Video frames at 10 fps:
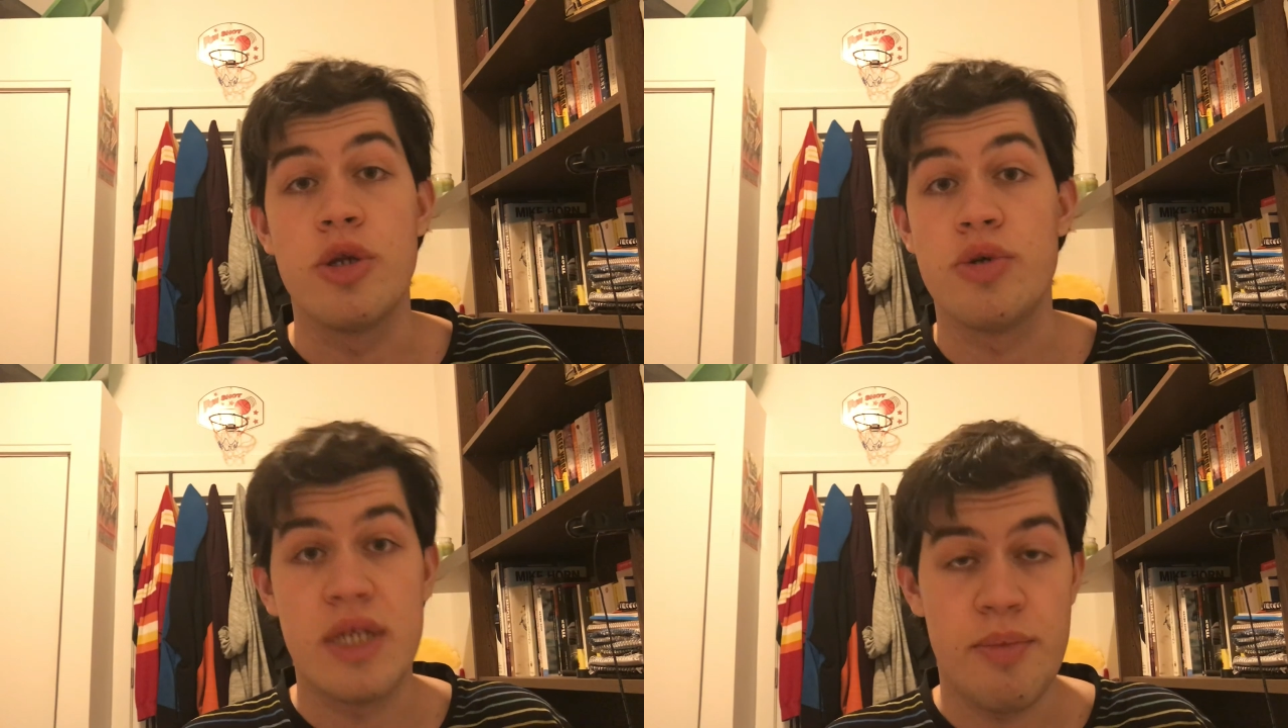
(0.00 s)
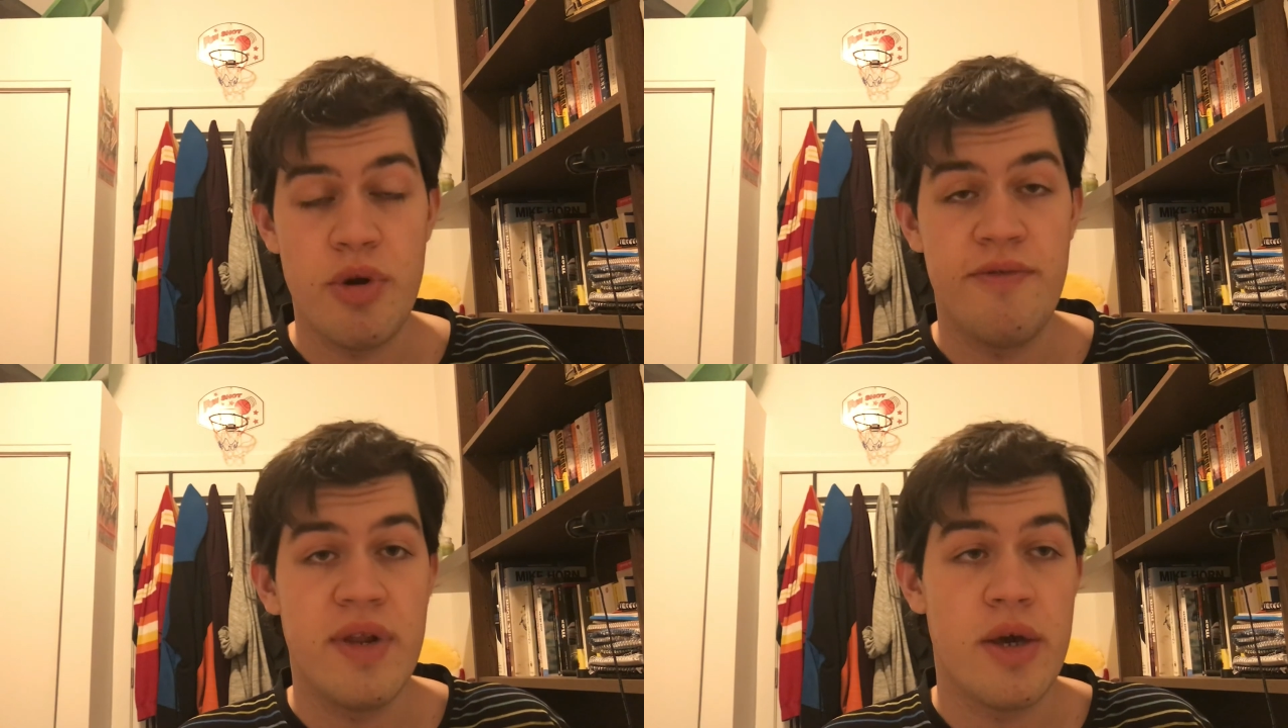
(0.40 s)
do a
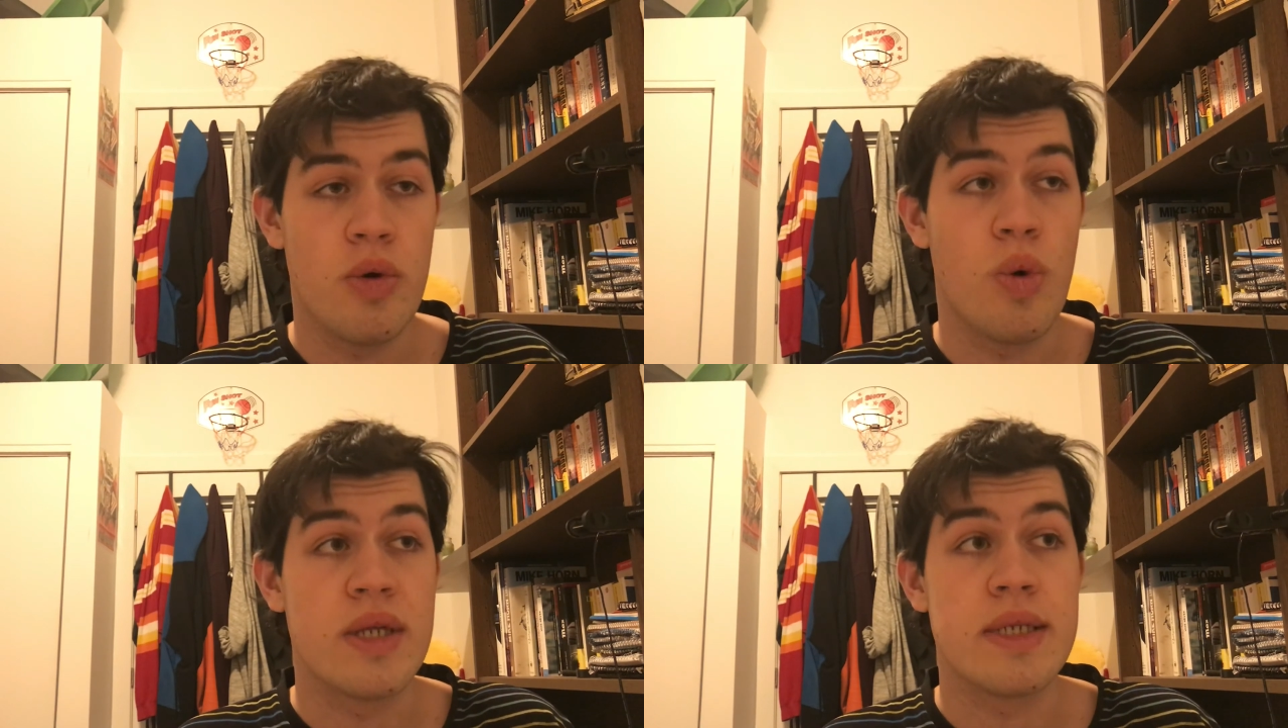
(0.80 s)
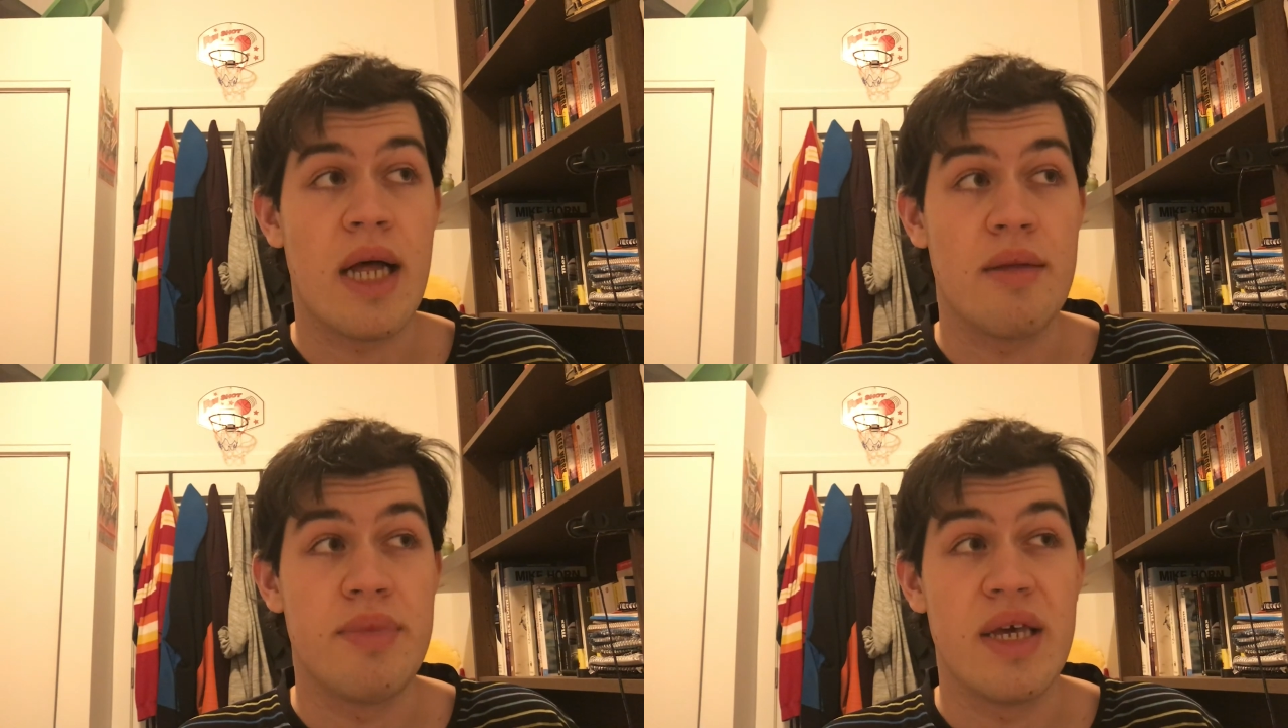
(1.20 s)
separate video once
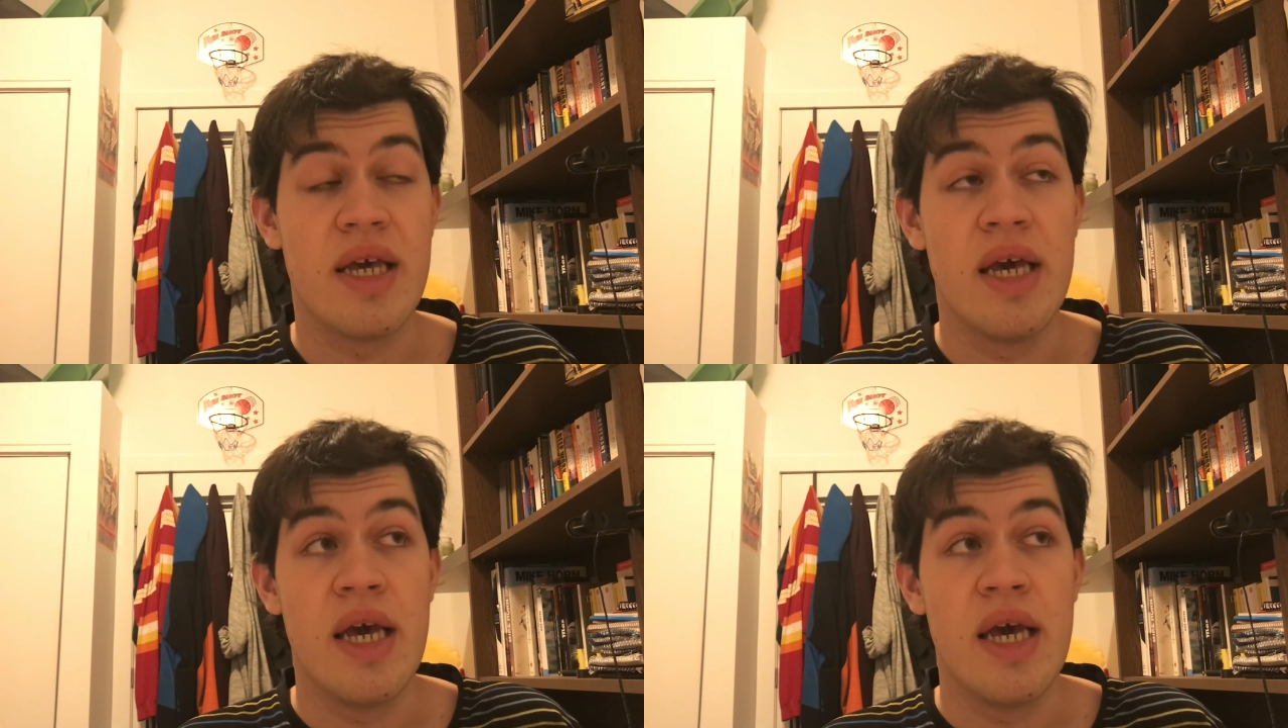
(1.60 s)
I'll be